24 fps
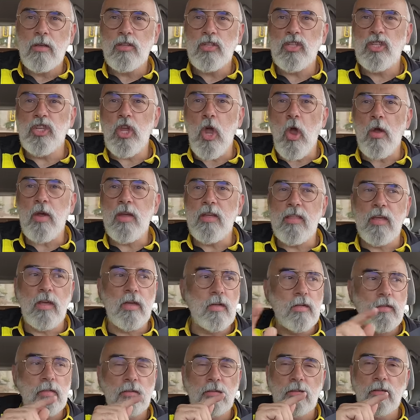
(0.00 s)
Sorry,
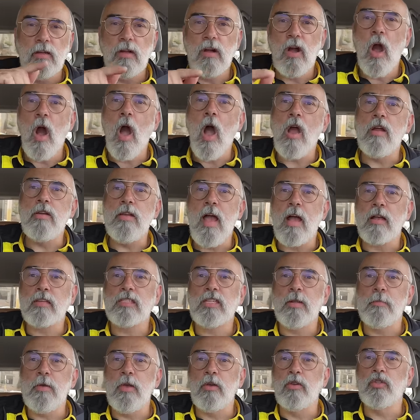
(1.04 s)
the car
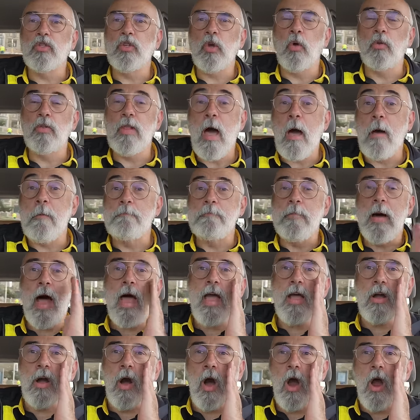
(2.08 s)
next to me is so loud.
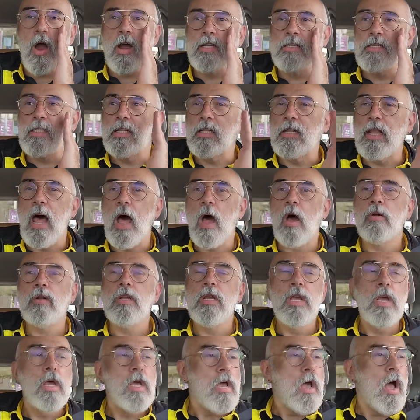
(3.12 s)
My car isn't loud.
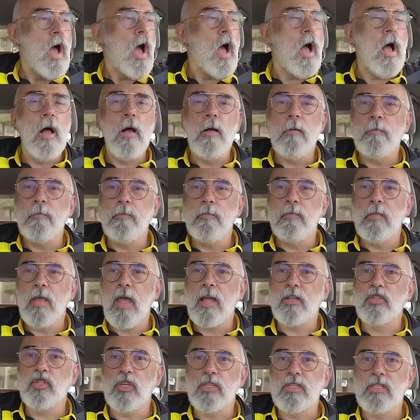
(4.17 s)

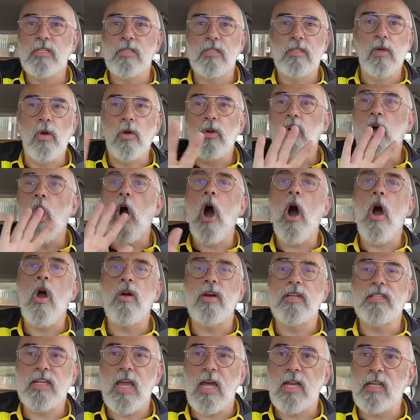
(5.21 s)
It's just the
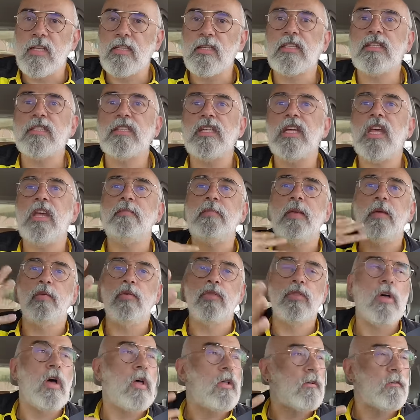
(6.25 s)
car is getting steamy
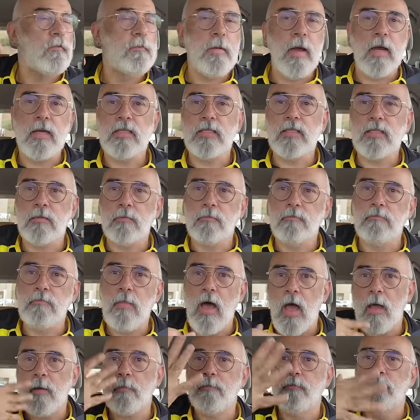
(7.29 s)
with all of my
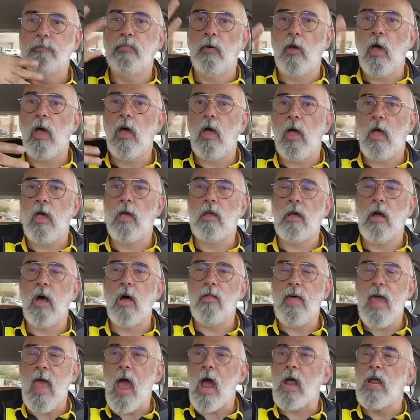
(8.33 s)

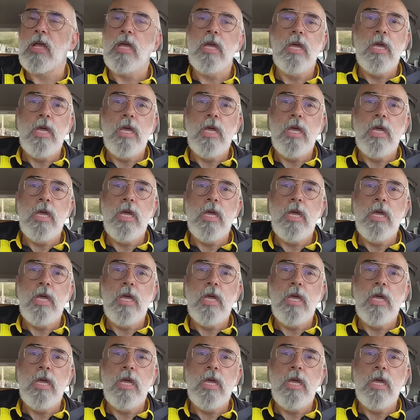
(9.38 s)
all that.